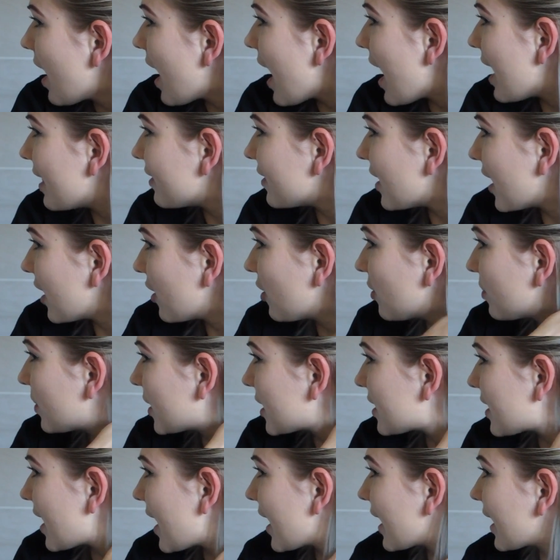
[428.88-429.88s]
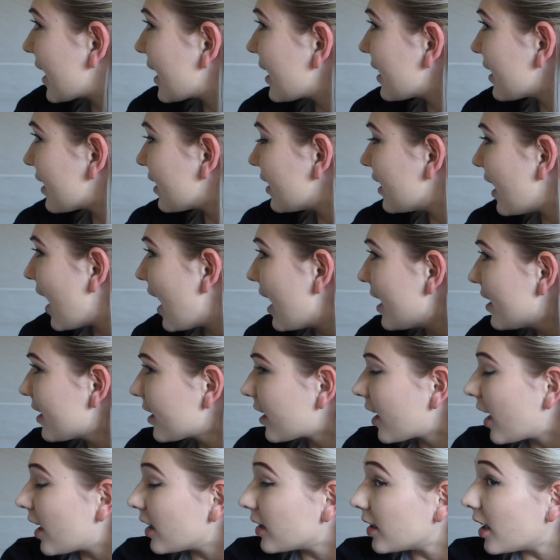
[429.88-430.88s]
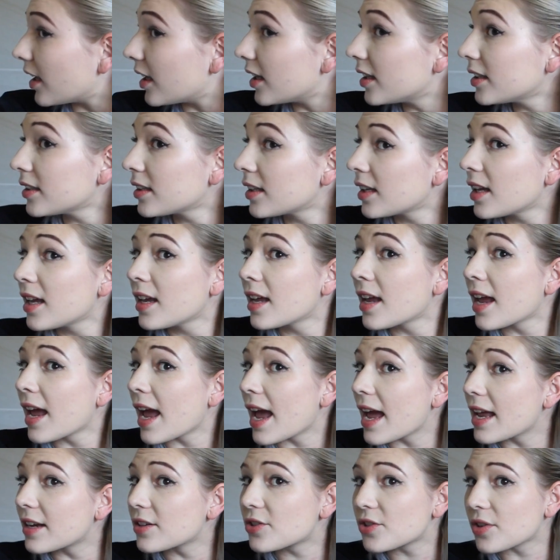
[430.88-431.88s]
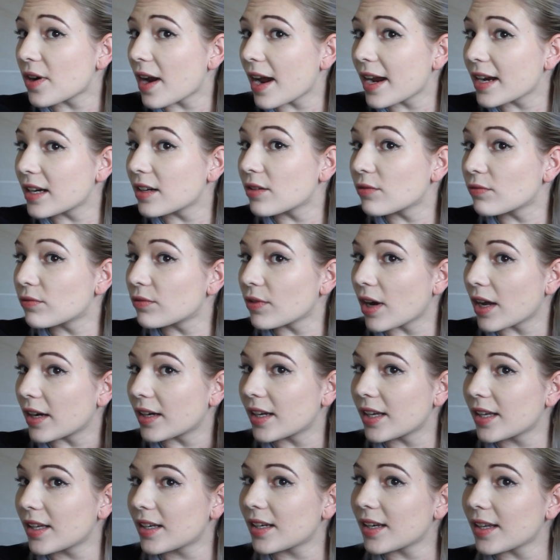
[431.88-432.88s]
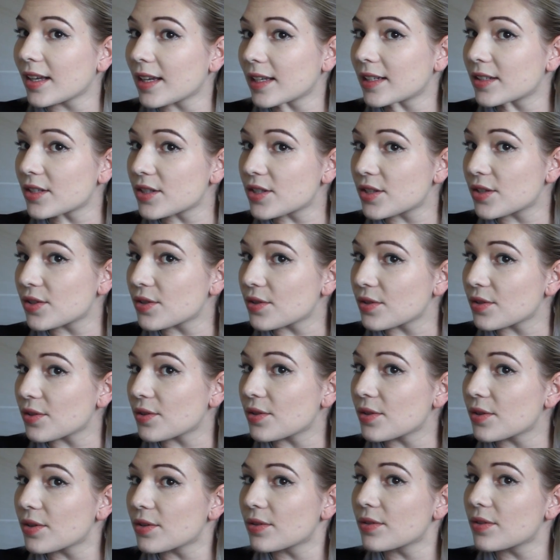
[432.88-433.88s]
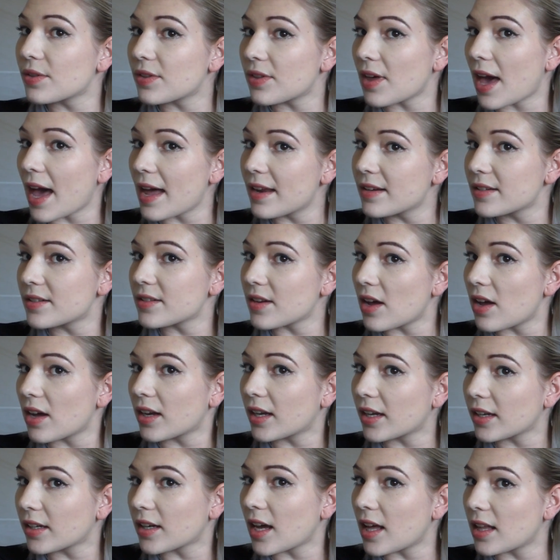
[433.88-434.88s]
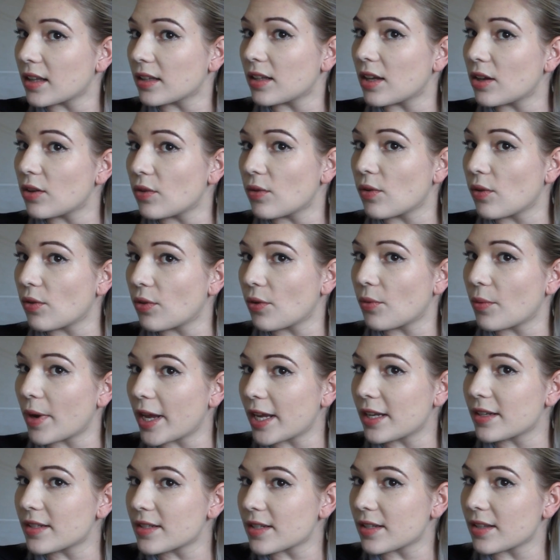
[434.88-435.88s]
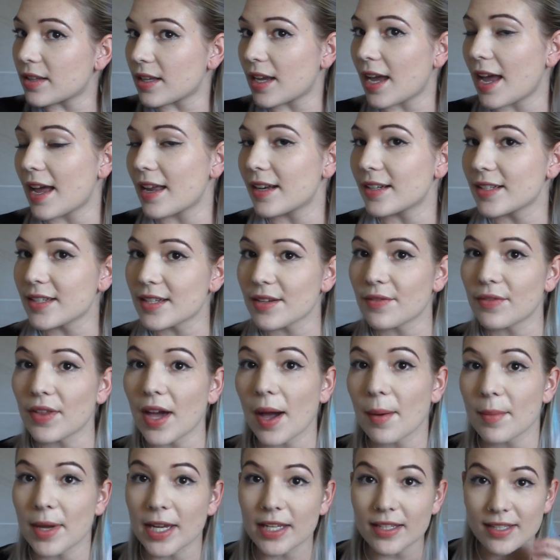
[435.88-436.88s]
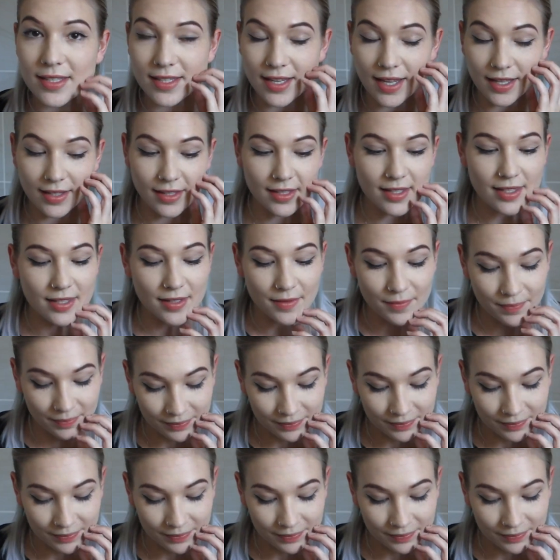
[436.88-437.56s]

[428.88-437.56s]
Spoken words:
And then I'll be taking the lighter color and trying to run it into that darker color all the way until the end, if that makes sense.